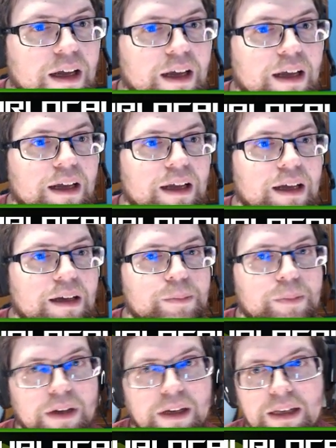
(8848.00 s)

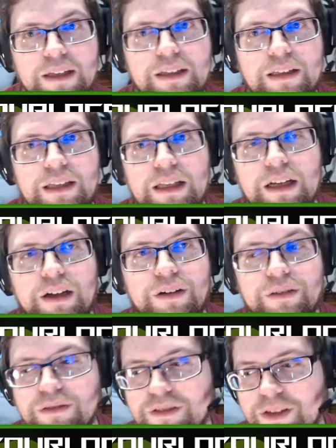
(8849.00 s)
But
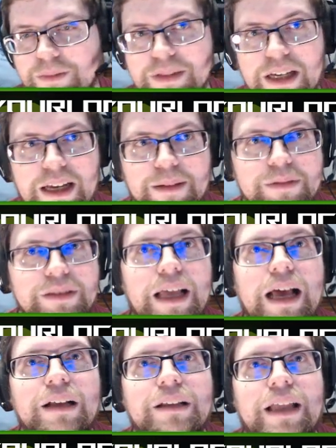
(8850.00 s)
sometimes
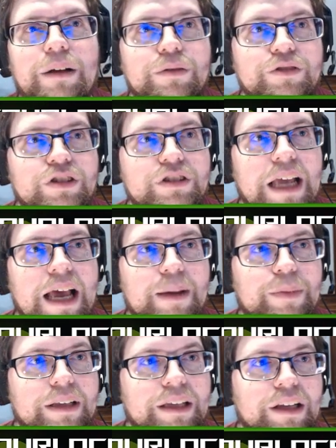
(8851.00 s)
that will just
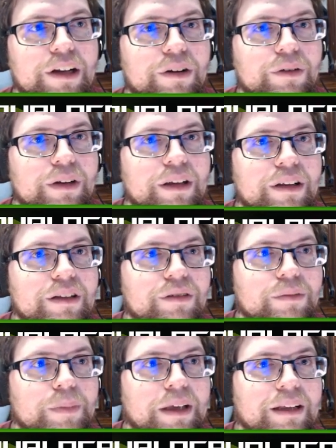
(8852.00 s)
happen.
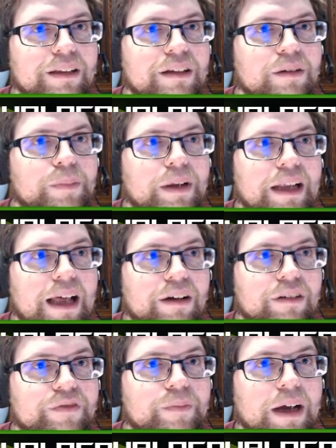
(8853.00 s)
It'll be a little bit
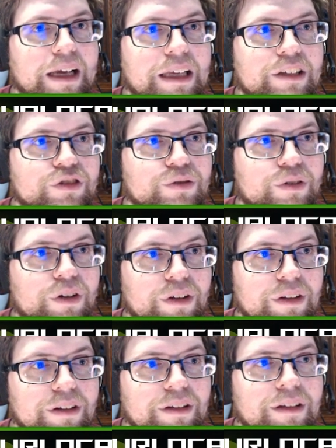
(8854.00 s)
out of my control.
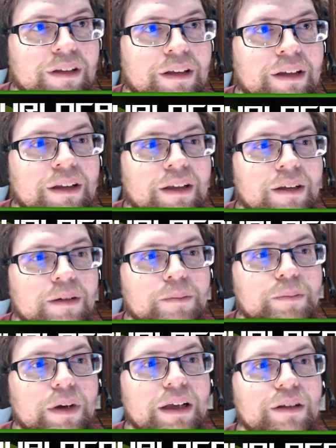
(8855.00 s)

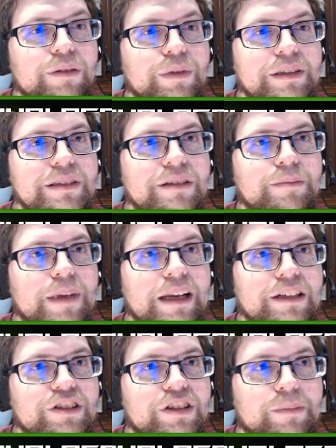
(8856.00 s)
But we still
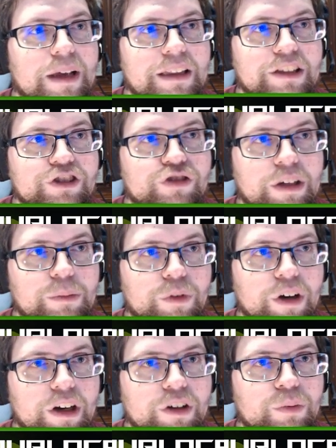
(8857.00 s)
managed to make the stream
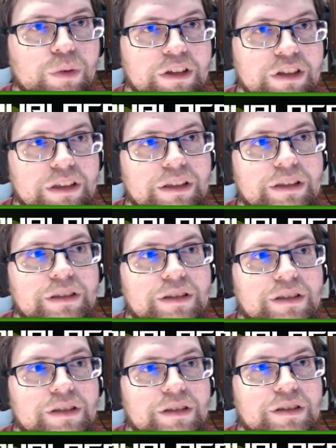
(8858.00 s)
work, which
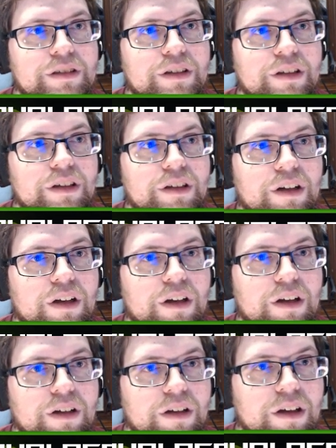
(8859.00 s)
is
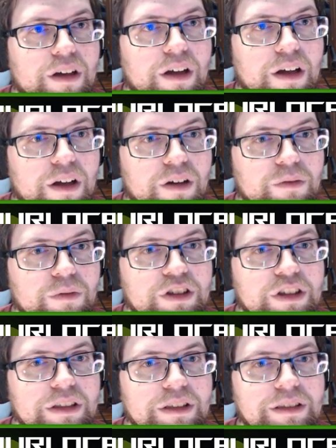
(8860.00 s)

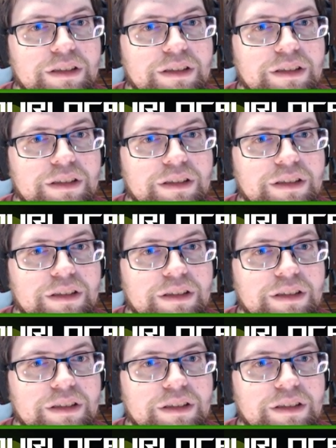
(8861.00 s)
nice.